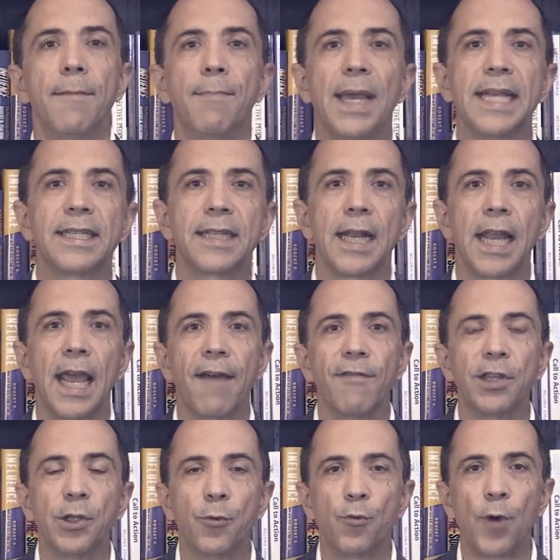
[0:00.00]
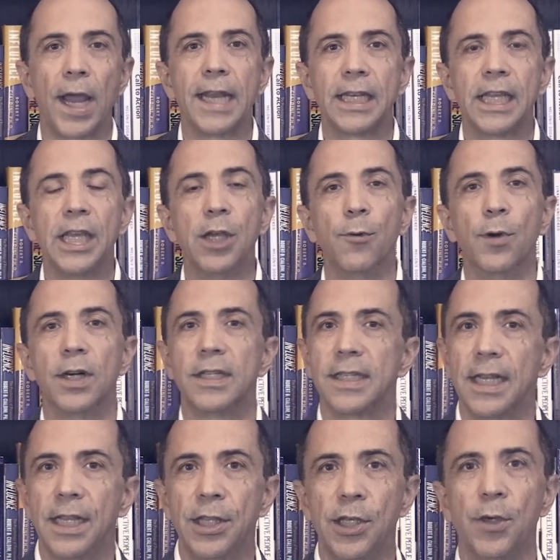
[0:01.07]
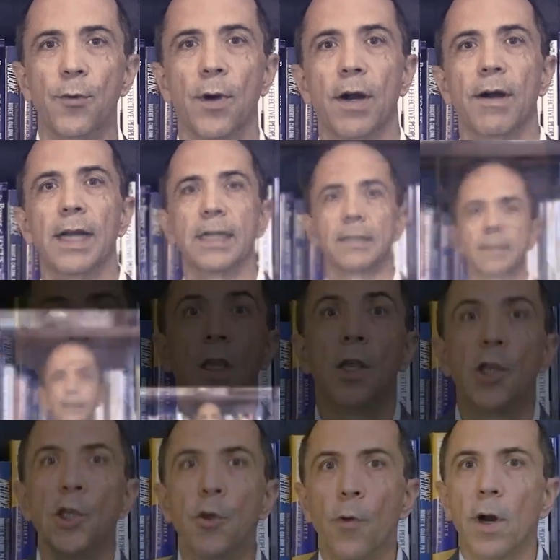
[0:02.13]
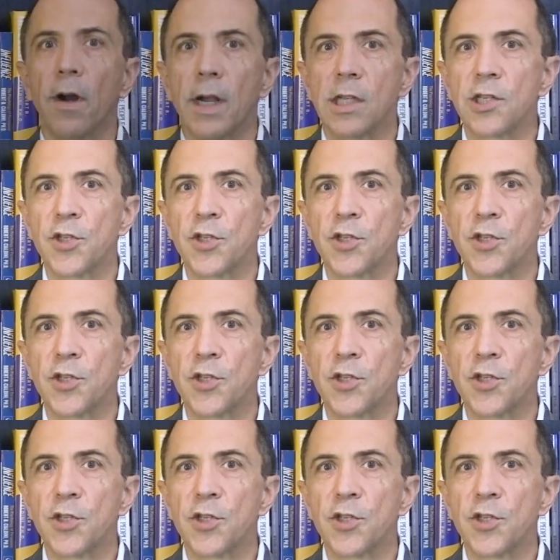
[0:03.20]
based on having the right keywords in the URLs. URL